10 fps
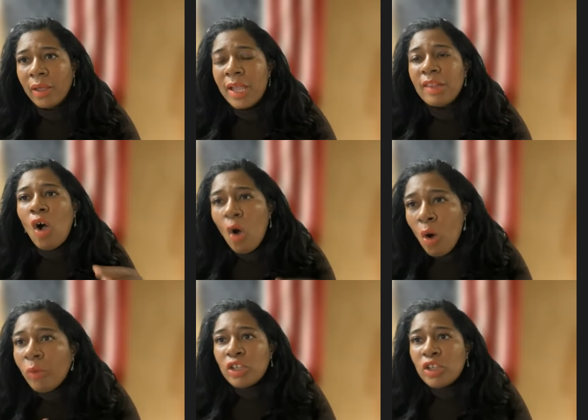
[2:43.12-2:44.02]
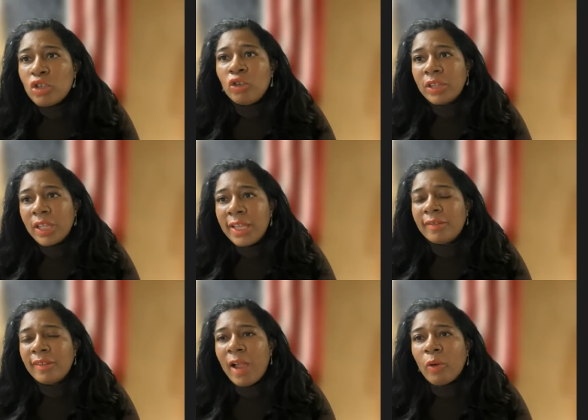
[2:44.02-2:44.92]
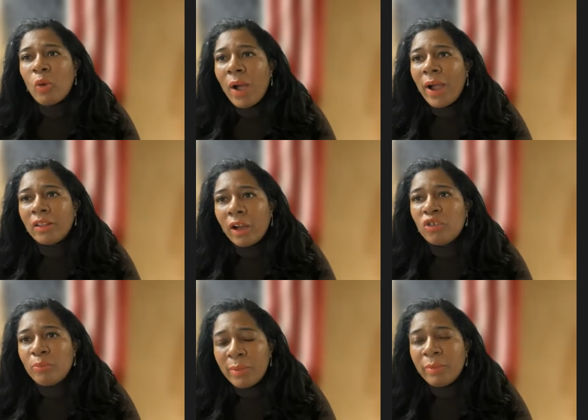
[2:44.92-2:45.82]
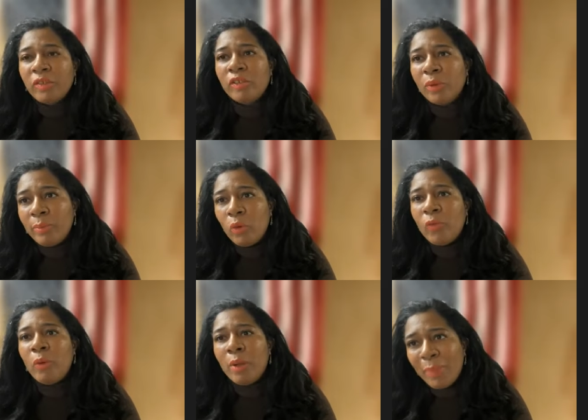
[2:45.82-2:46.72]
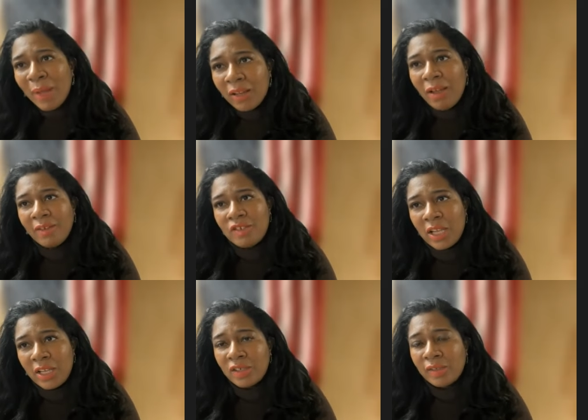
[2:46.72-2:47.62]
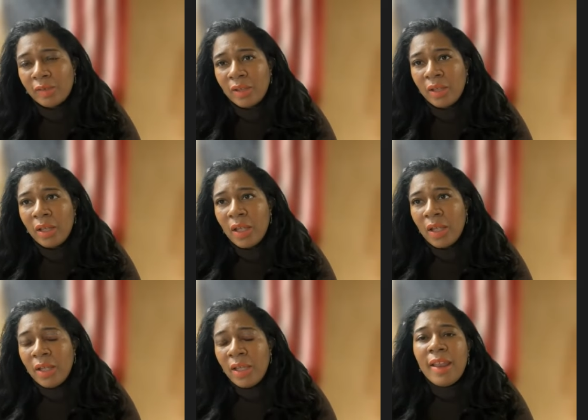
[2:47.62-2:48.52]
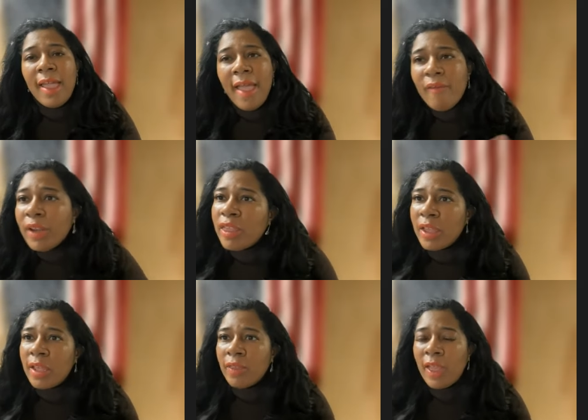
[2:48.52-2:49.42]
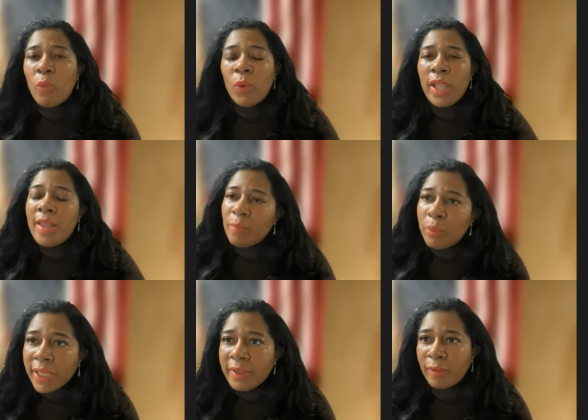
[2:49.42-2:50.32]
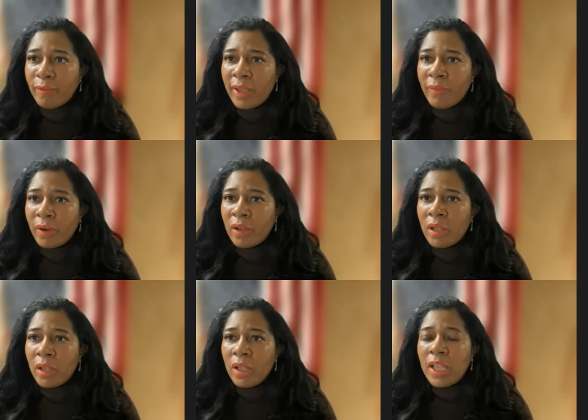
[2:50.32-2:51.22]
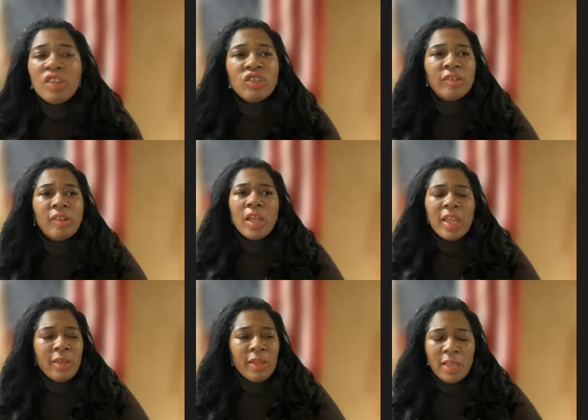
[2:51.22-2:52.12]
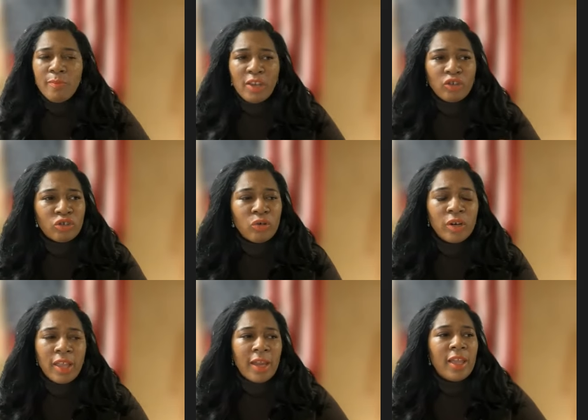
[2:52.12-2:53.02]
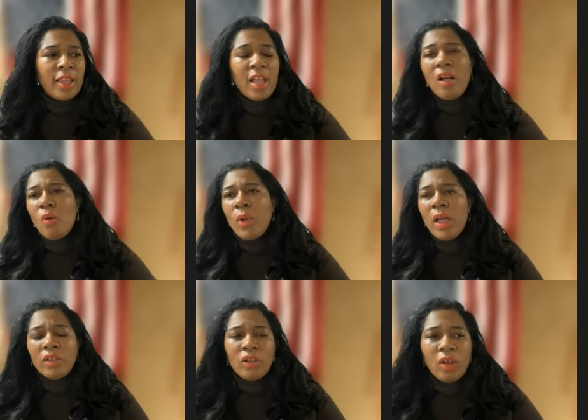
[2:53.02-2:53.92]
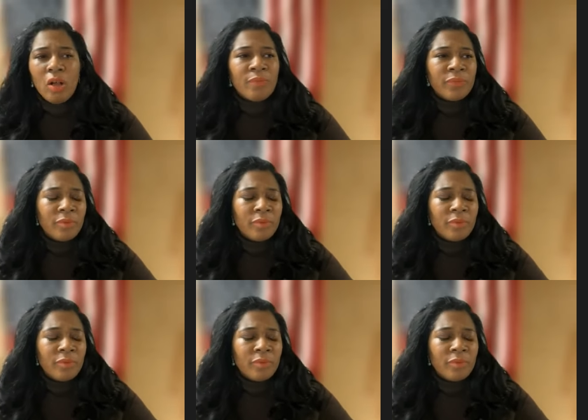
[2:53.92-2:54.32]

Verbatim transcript: And the only two things that require larger members is removal and bylaws changes. And everything that went in the plaintiff's favor, he just, he he made sure that, oh, well, you know,